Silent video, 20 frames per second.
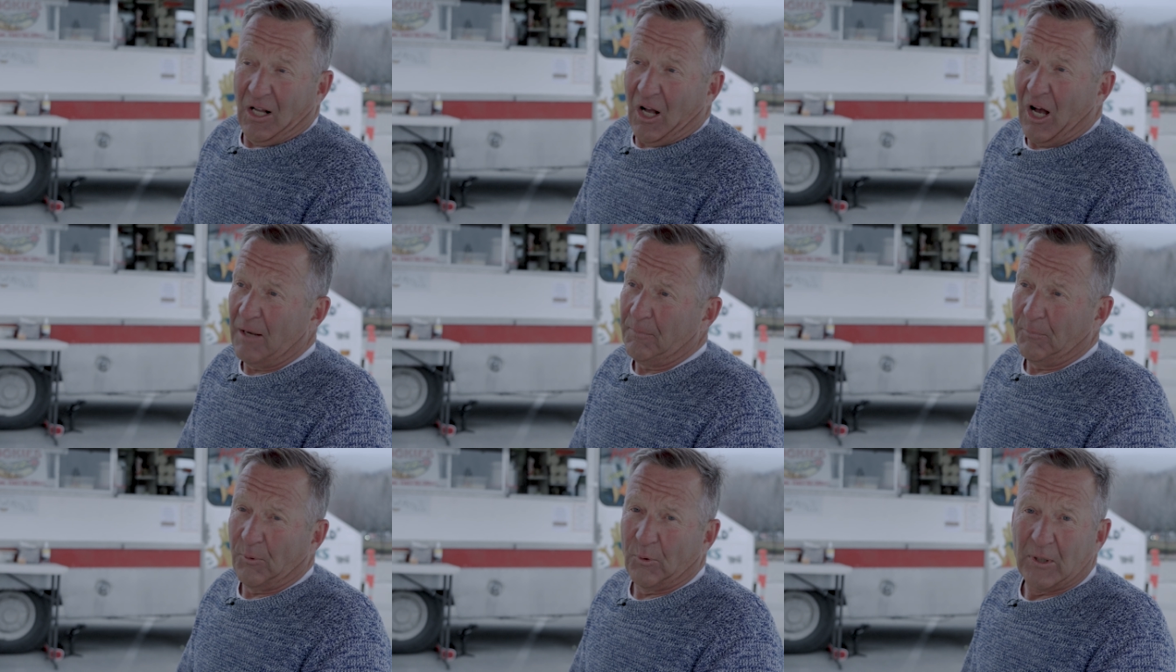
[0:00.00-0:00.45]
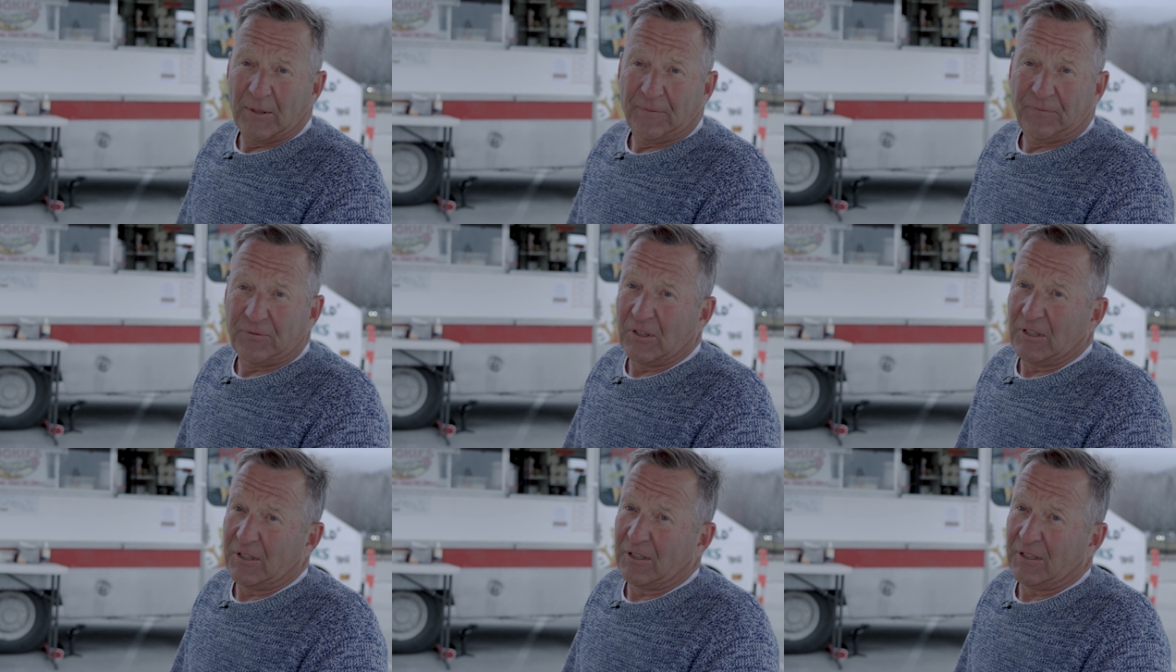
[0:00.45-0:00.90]
on board
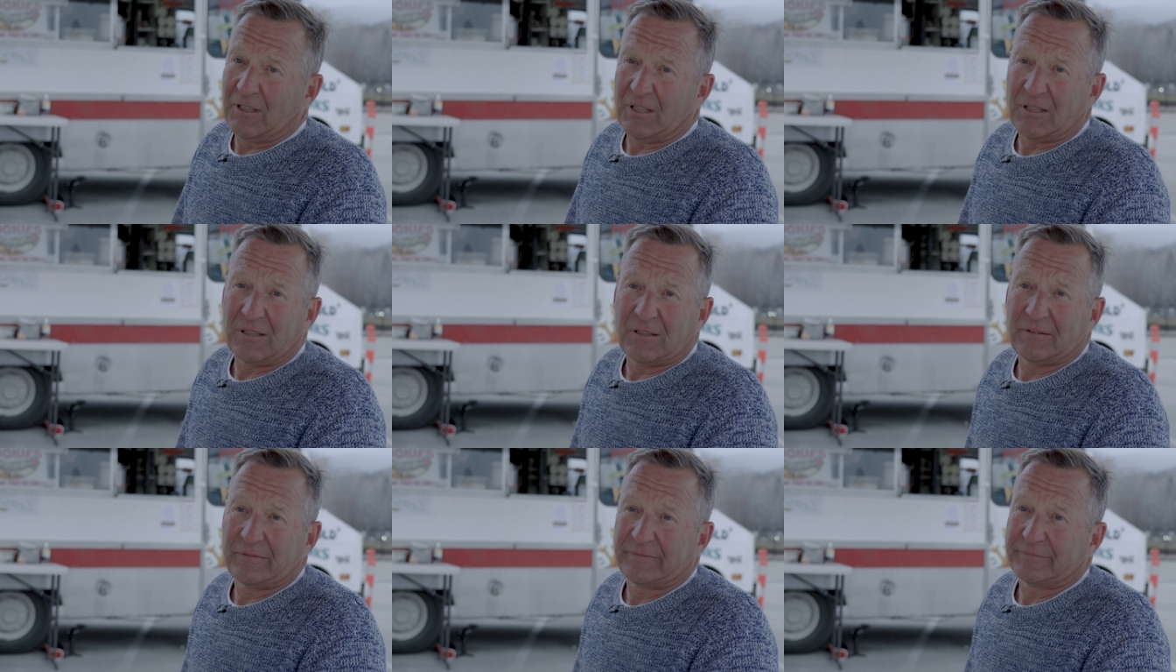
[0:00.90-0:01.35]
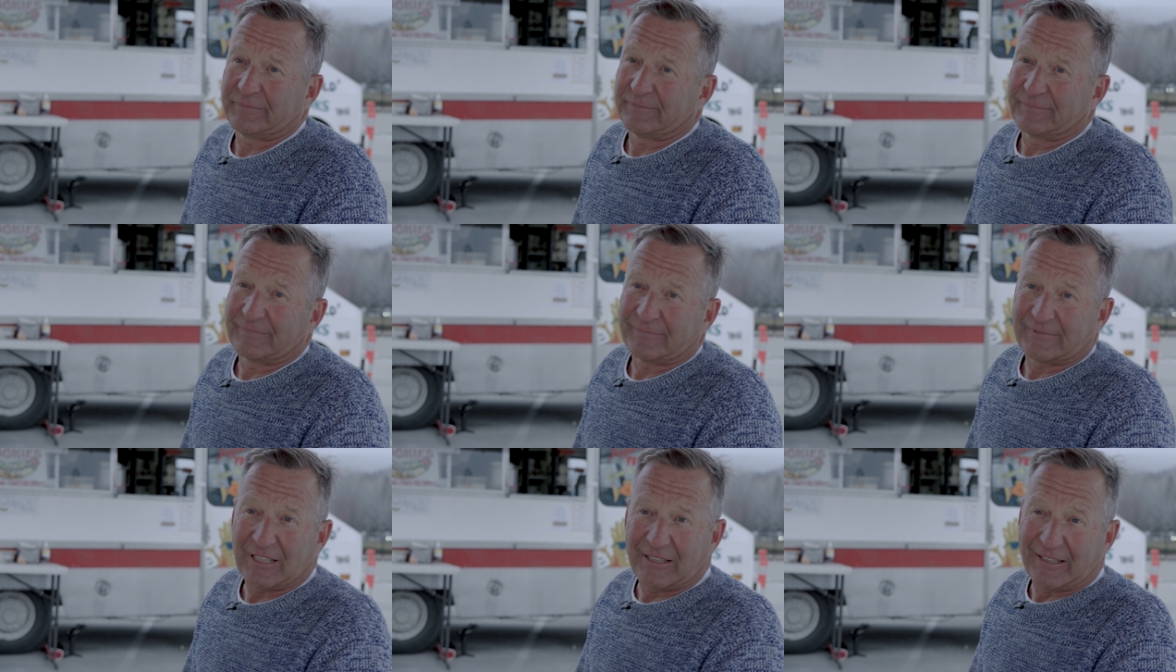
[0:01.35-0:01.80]
for
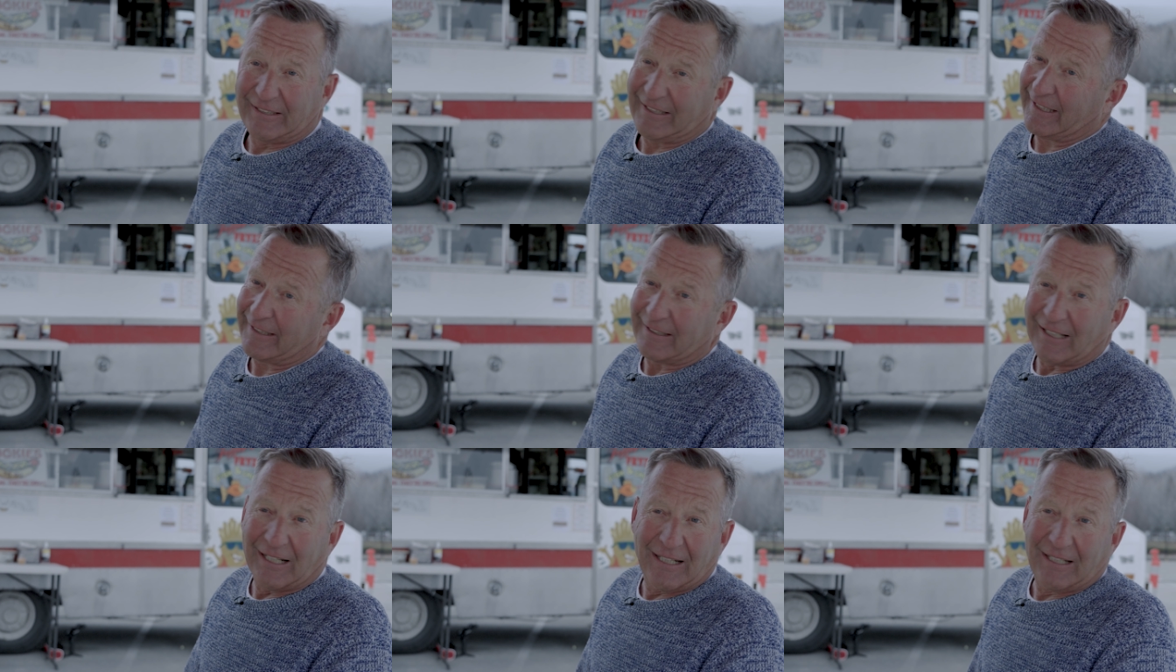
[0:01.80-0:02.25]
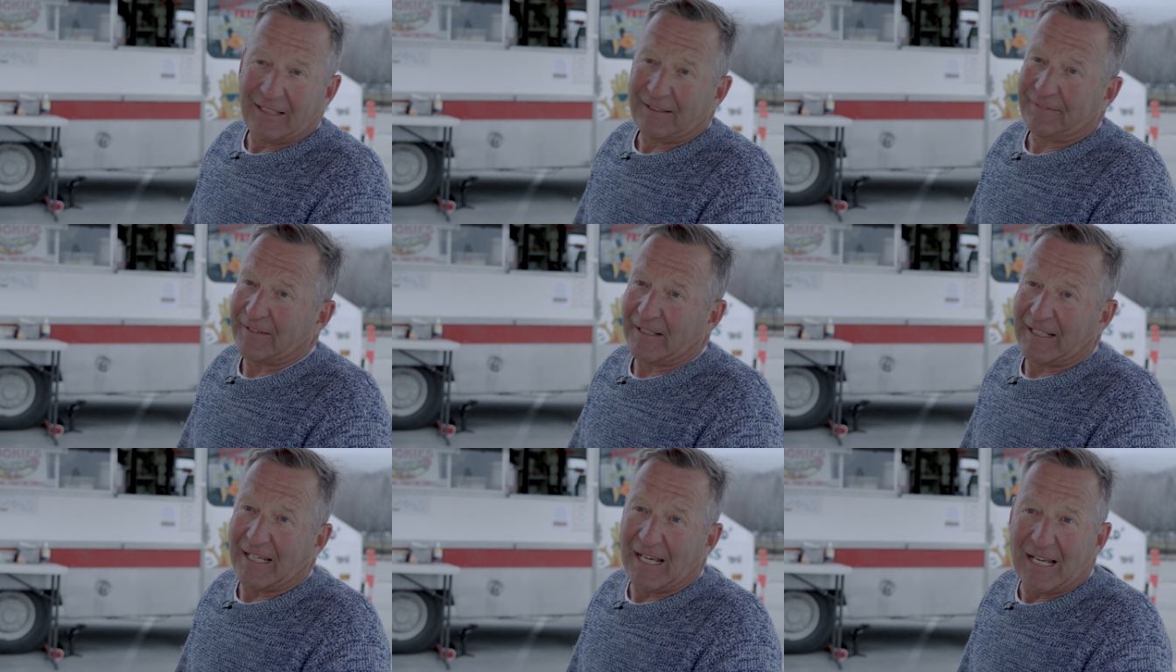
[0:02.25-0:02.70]
till the day I die
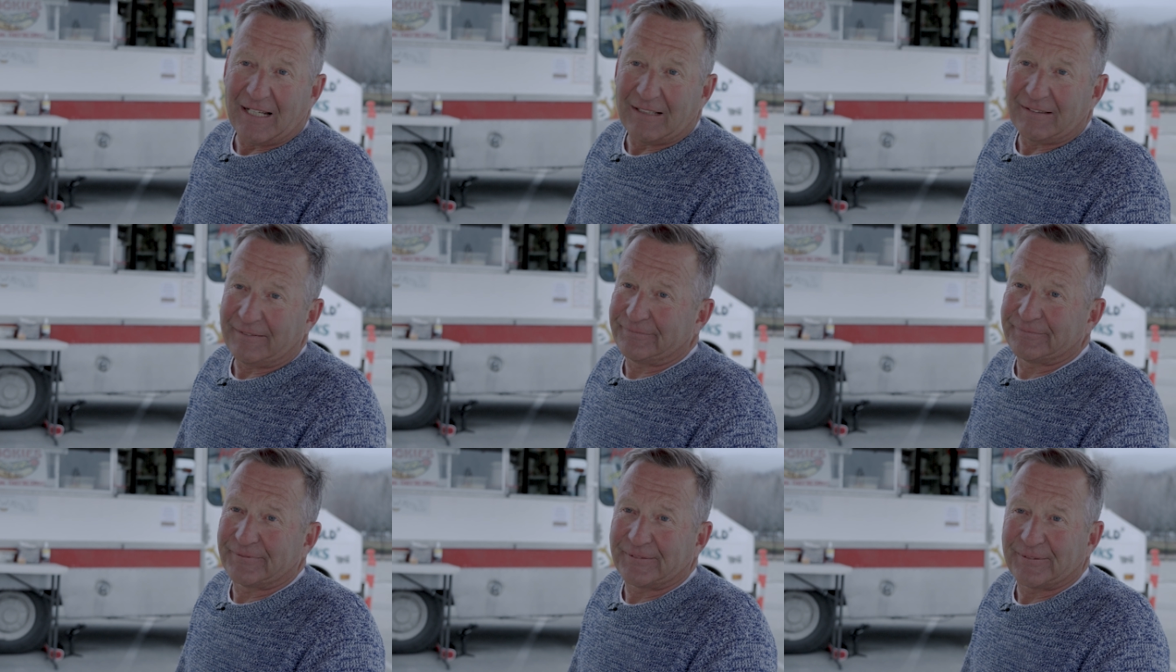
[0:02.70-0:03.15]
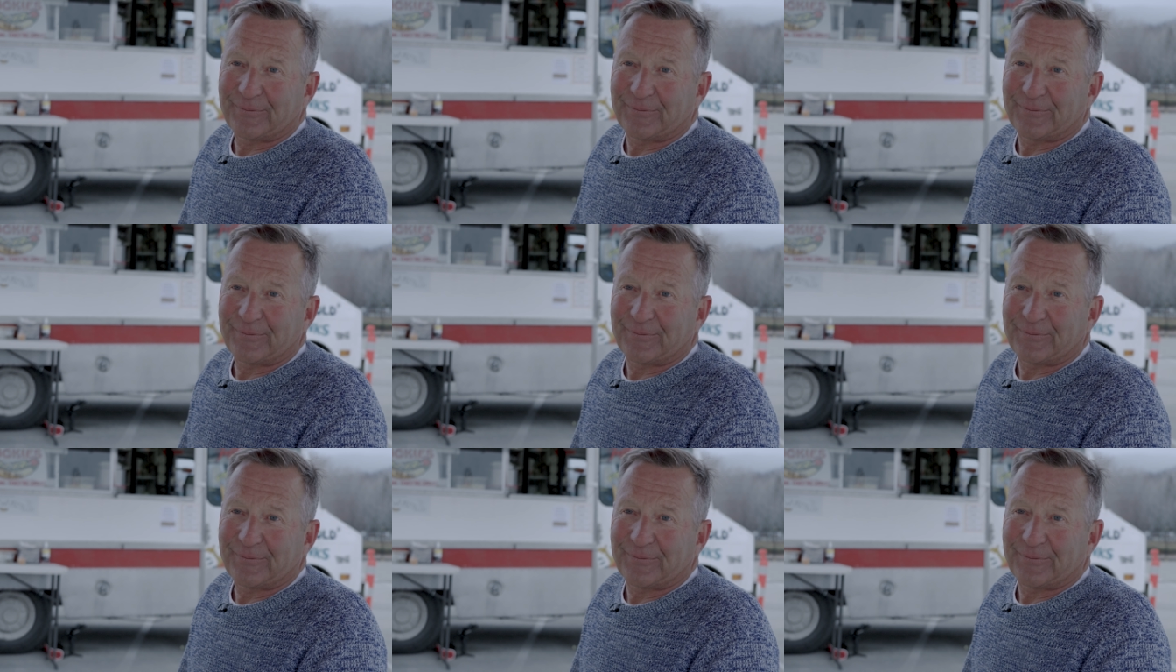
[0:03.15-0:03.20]
if I can.